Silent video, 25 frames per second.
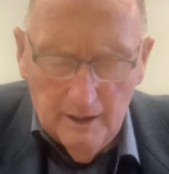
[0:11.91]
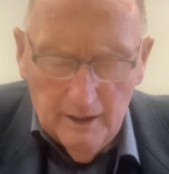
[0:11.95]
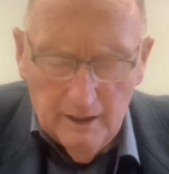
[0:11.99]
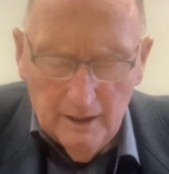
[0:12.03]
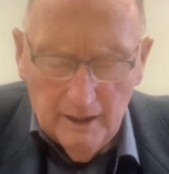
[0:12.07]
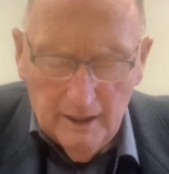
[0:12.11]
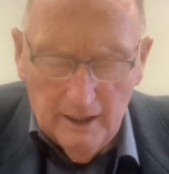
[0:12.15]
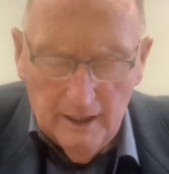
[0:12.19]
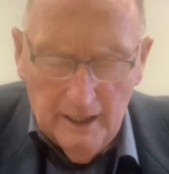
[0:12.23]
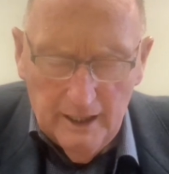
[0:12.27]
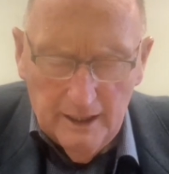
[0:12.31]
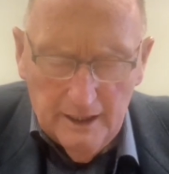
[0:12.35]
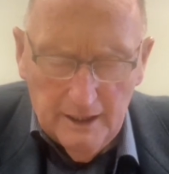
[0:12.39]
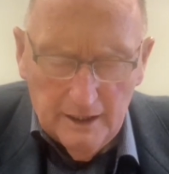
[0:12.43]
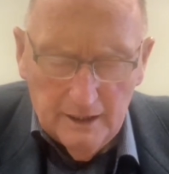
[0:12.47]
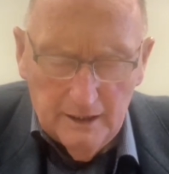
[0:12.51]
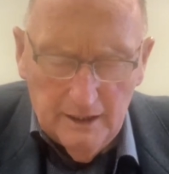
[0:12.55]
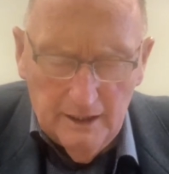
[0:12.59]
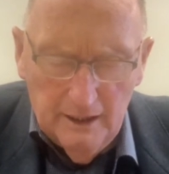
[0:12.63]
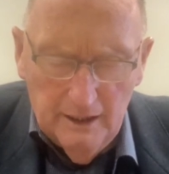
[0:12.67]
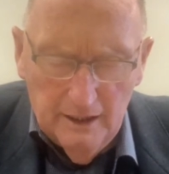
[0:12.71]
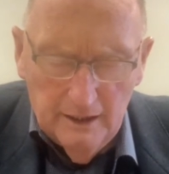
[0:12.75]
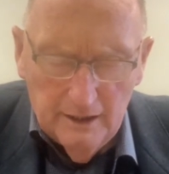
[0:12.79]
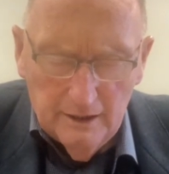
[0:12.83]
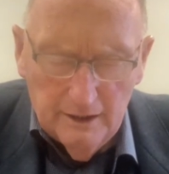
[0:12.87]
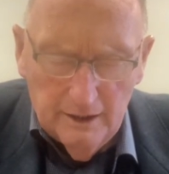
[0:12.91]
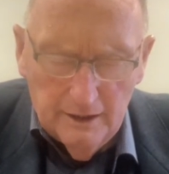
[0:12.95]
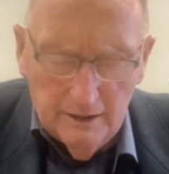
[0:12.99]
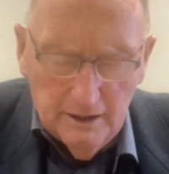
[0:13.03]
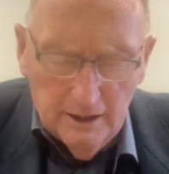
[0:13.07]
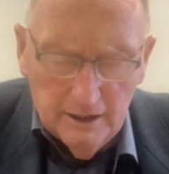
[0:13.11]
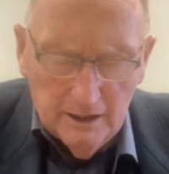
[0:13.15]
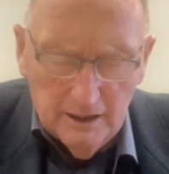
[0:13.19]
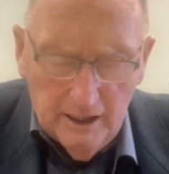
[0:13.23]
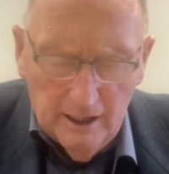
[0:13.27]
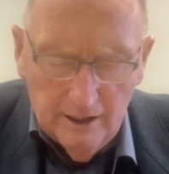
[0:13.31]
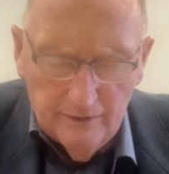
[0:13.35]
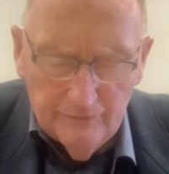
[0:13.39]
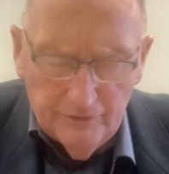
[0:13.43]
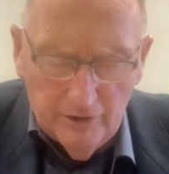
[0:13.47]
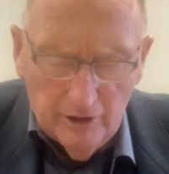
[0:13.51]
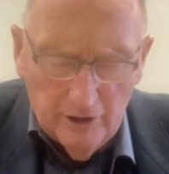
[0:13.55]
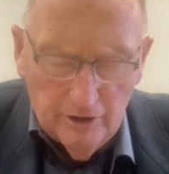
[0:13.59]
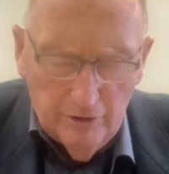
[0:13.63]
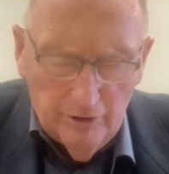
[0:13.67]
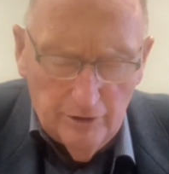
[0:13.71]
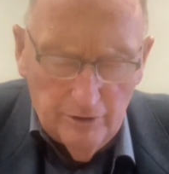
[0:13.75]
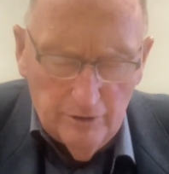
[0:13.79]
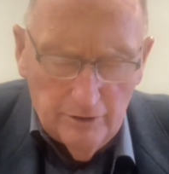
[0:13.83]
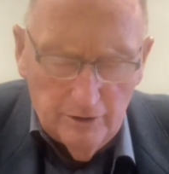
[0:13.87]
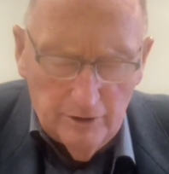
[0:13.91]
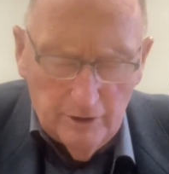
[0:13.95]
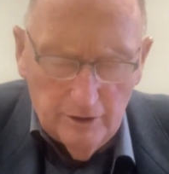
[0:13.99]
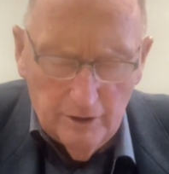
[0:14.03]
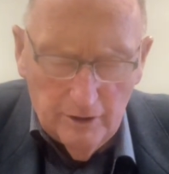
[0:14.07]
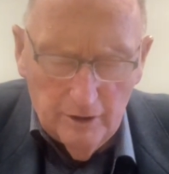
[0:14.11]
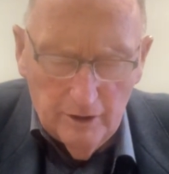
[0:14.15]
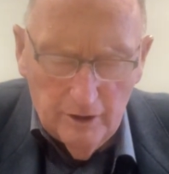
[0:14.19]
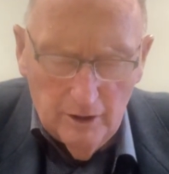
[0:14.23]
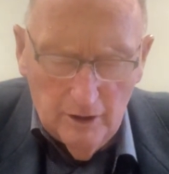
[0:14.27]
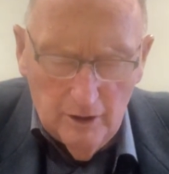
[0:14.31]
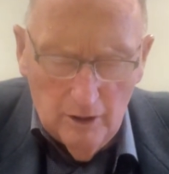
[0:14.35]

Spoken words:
gathered here this afternoon to